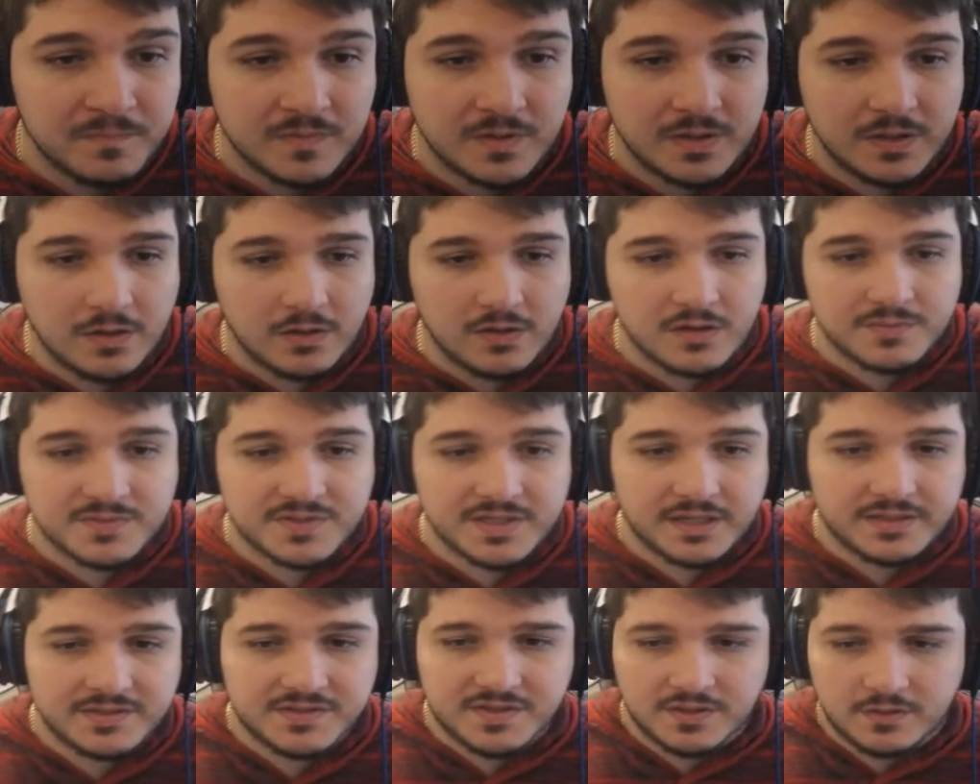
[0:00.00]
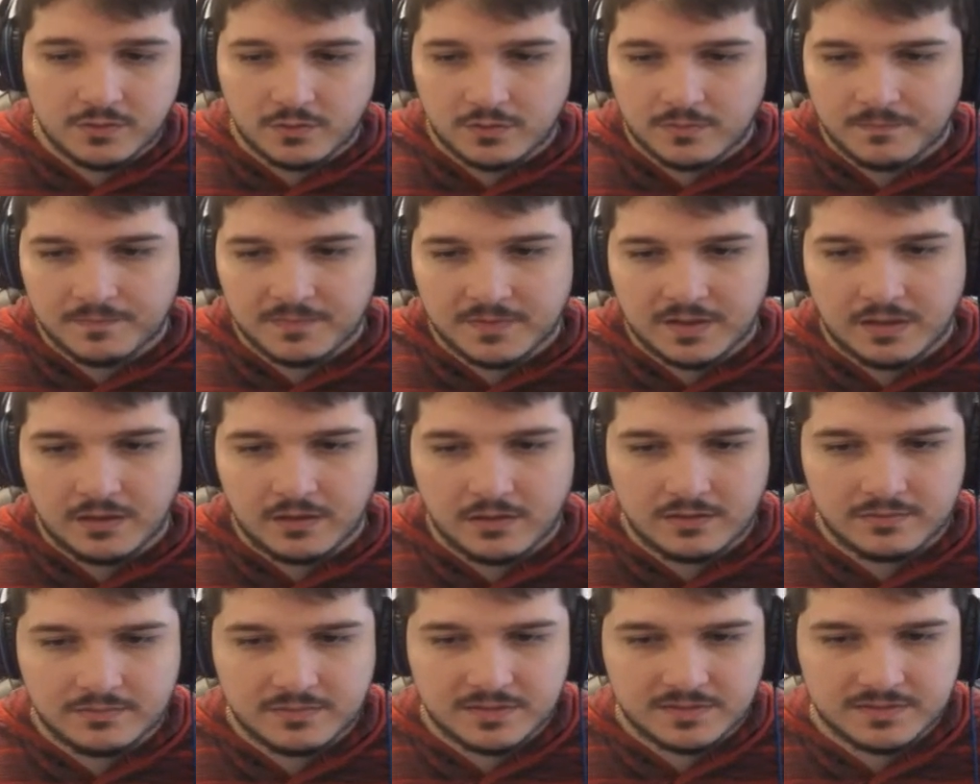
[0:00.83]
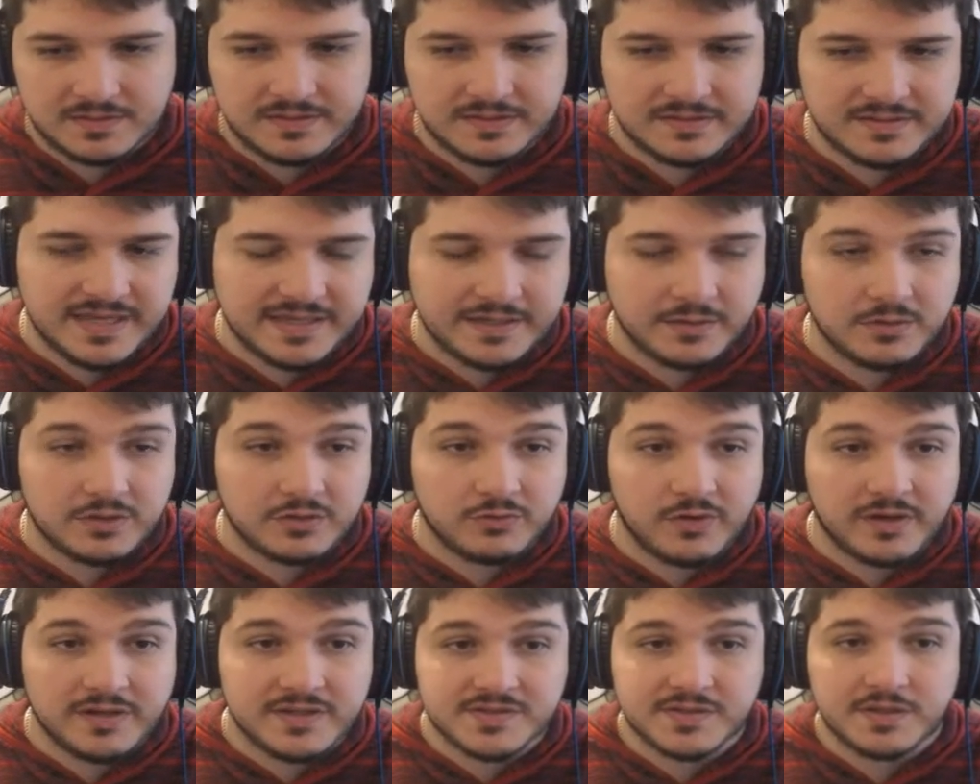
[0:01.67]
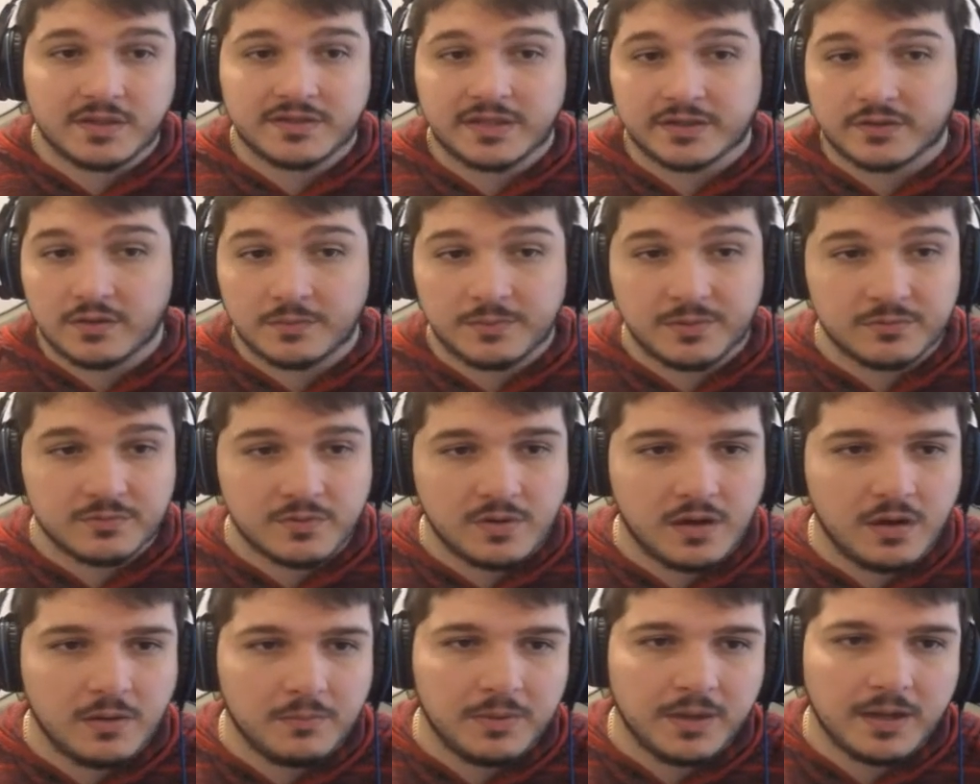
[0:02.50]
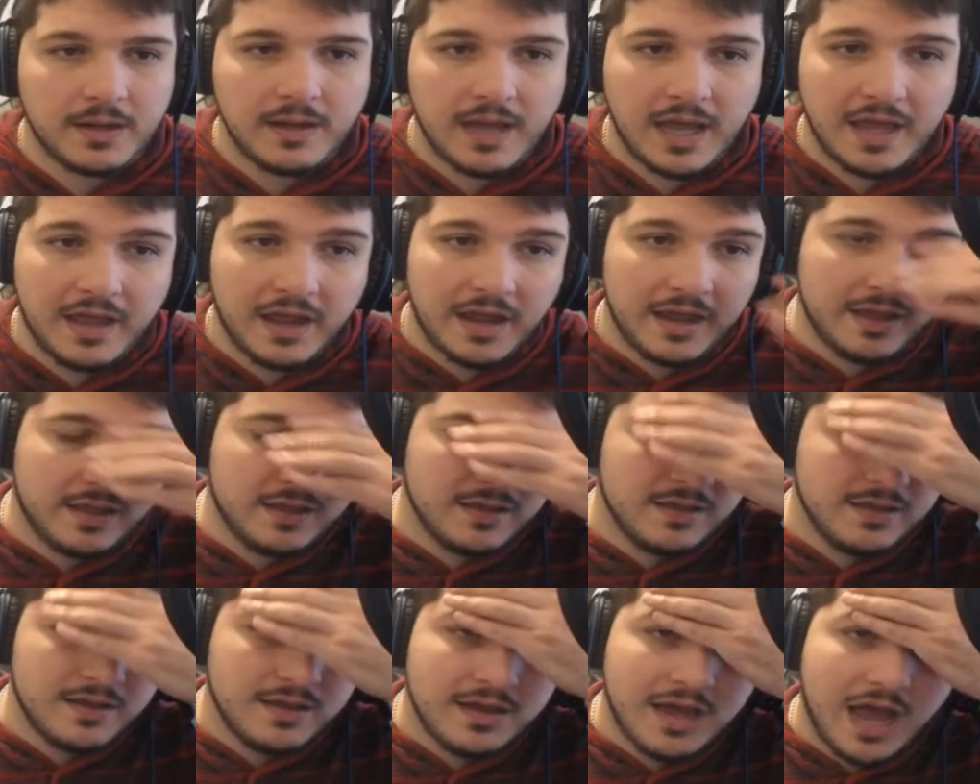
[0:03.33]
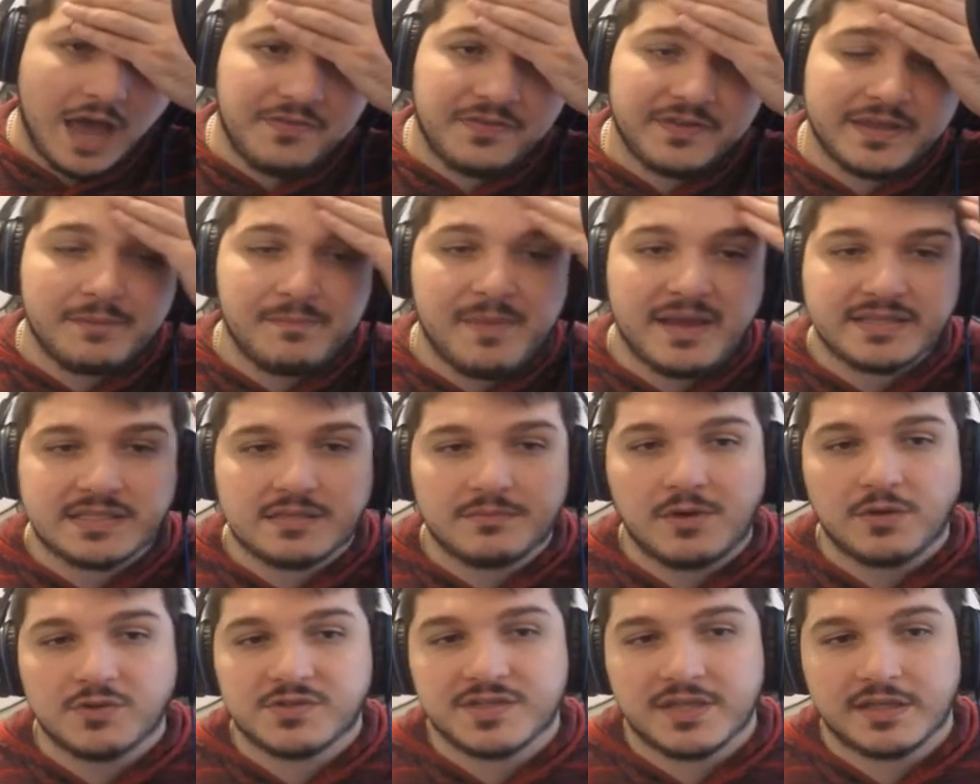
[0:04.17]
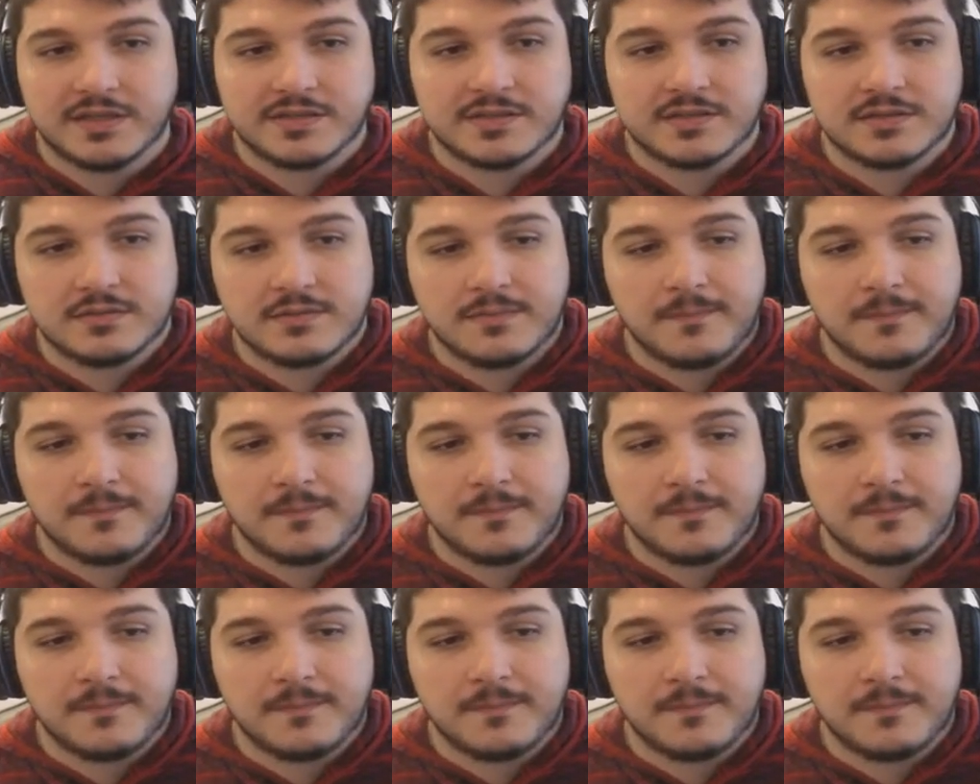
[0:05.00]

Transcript: You know what I'm saying? So to take it with a grain of salt. I could be wrong, but I think it makes the most sense.